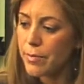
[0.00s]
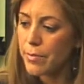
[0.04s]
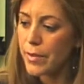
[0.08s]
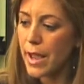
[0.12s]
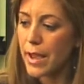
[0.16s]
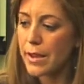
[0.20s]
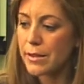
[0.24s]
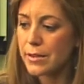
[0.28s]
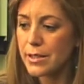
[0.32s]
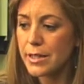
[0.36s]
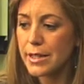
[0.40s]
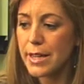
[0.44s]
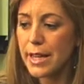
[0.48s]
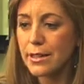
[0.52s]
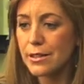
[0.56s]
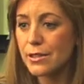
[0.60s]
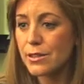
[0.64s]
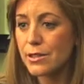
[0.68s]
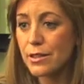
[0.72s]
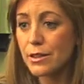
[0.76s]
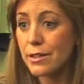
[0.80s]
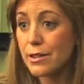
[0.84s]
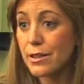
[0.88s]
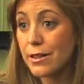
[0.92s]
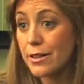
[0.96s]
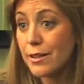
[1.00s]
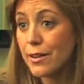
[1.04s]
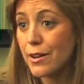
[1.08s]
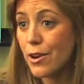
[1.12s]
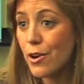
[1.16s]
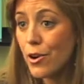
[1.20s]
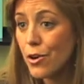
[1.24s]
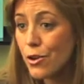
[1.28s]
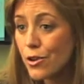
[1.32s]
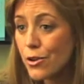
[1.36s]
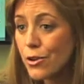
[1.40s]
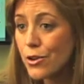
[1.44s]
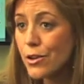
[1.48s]
to get into
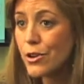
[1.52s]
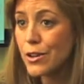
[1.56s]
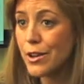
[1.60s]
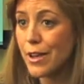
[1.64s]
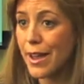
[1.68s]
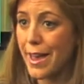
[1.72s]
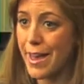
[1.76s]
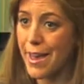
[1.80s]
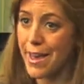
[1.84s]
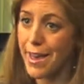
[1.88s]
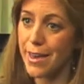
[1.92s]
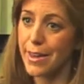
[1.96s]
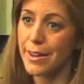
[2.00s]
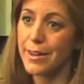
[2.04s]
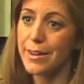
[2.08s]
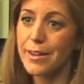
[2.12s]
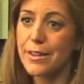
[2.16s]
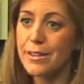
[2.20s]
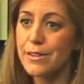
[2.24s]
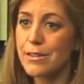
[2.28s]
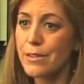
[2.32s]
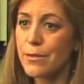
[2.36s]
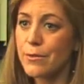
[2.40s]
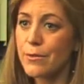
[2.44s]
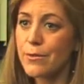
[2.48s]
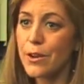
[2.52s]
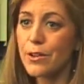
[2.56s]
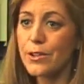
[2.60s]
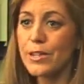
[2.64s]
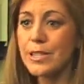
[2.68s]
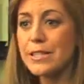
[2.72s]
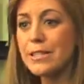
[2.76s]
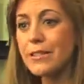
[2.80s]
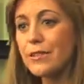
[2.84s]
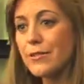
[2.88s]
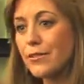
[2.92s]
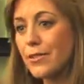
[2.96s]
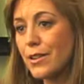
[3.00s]
her head is a very
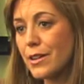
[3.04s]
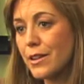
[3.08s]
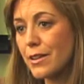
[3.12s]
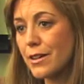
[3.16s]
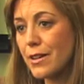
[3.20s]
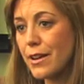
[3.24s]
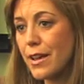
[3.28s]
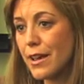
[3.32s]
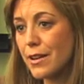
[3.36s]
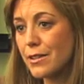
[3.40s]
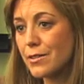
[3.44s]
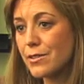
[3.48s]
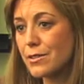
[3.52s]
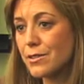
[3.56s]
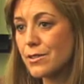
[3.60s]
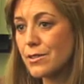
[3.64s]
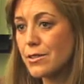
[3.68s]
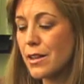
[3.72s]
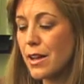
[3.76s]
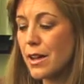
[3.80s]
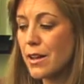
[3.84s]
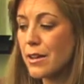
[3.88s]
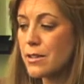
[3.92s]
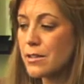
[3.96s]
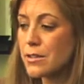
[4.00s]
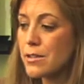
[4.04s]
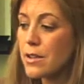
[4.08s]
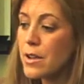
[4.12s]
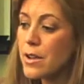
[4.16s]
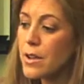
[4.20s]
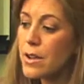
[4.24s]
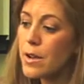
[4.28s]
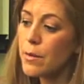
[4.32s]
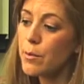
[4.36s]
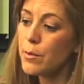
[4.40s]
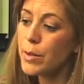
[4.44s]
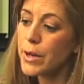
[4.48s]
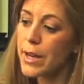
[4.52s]
different exercise.
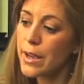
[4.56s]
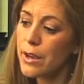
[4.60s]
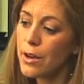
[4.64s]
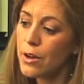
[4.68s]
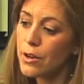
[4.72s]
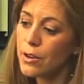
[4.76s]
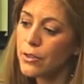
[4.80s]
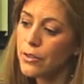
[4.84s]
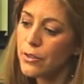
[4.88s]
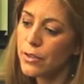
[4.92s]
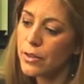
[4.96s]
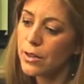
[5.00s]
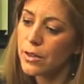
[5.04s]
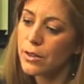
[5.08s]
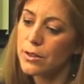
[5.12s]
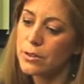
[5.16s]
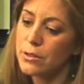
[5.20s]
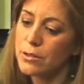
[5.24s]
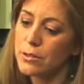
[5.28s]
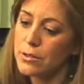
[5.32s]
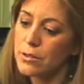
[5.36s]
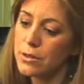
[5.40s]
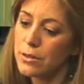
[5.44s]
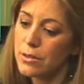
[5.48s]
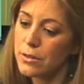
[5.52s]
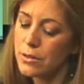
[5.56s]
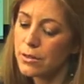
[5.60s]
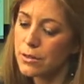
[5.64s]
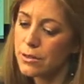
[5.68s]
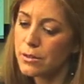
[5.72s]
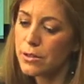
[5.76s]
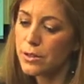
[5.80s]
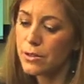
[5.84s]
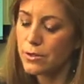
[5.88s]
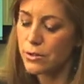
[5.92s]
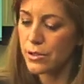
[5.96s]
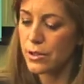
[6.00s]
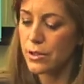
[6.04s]
But I also
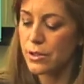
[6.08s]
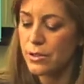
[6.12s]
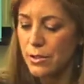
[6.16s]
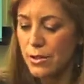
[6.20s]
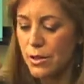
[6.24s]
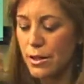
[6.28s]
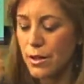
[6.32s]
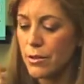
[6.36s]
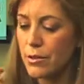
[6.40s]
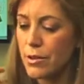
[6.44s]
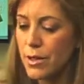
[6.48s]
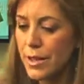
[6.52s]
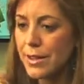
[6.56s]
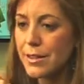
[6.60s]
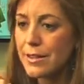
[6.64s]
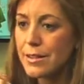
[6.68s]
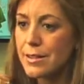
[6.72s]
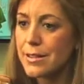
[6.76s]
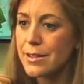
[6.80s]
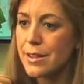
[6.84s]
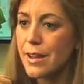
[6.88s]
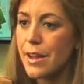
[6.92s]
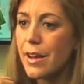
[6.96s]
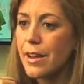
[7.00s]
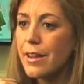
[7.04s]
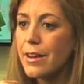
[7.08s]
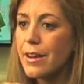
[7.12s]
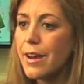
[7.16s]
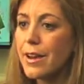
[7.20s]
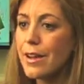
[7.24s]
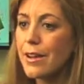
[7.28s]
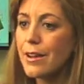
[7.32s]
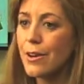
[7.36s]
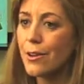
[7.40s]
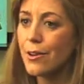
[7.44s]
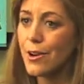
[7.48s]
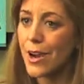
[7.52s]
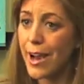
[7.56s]
don't just go inside, I
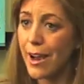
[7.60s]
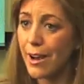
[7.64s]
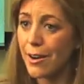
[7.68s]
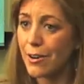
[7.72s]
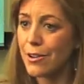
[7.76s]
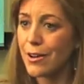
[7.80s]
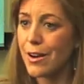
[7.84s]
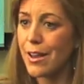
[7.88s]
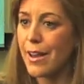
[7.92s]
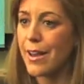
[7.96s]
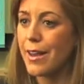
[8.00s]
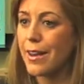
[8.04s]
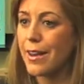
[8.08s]
go out, and